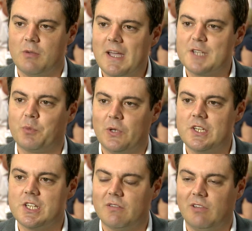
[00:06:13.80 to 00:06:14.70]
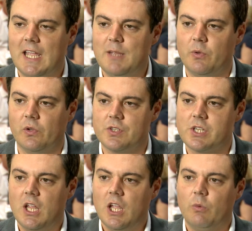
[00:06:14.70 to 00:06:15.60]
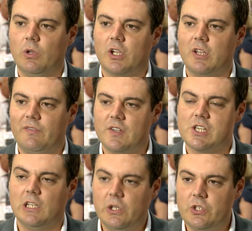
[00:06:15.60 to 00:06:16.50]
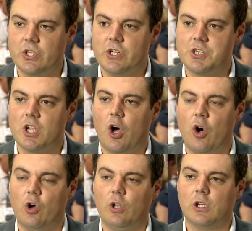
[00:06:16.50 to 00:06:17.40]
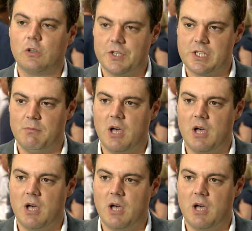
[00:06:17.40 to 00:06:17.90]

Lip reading: or mass printers of labels. We're looking for solutions all across the